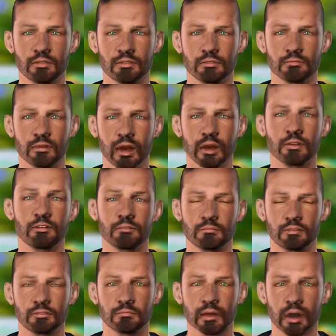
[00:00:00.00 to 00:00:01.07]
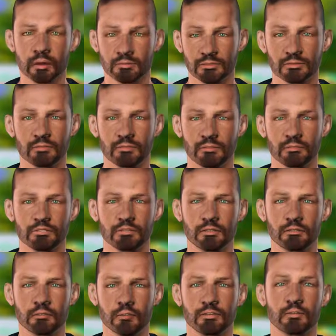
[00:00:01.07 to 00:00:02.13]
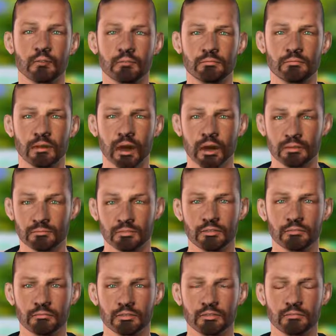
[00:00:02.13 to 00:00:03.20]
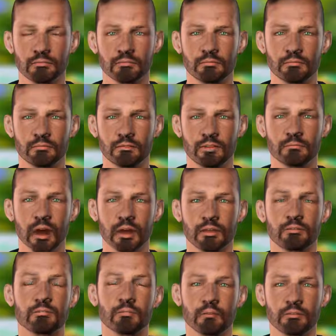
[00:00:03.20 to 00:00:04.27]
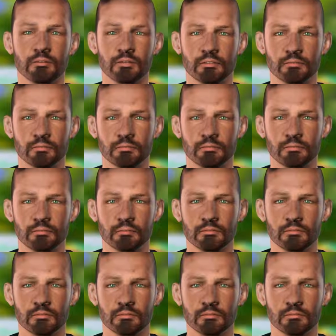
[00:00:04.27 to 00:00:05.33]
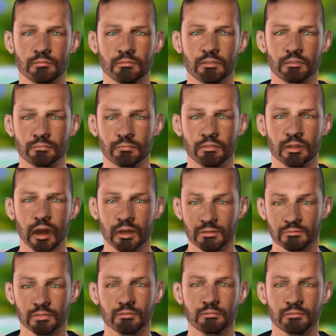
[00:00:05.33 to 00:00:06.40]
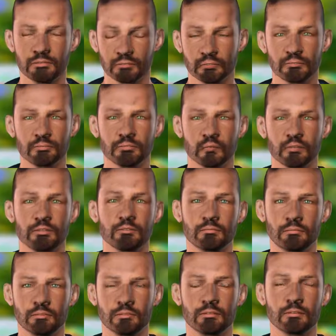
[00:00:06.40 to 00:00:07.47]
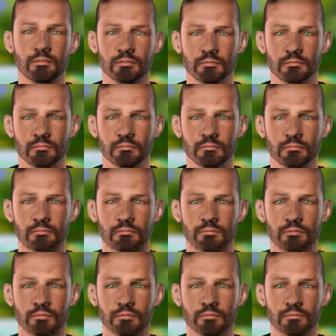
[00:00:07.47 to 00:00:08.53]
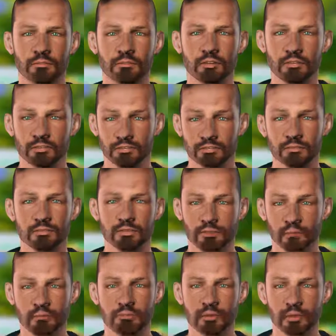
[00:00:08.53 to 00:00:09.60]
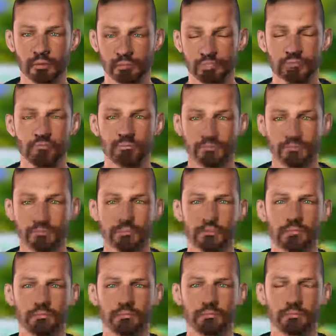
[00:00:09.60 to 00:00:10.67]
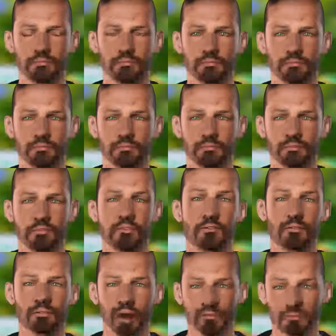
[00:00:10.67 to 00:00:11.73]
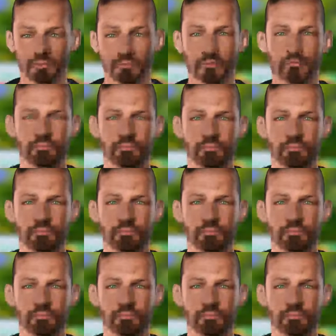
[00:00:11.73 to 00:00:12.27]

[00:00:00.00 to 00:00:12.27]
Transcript: before you read my book, seek refuge in God from me. And oh, I forgot to mention a few things. If you follow me, you go straight to hell. Oh yes, I am your worst enemy. Go ahead, buy my book.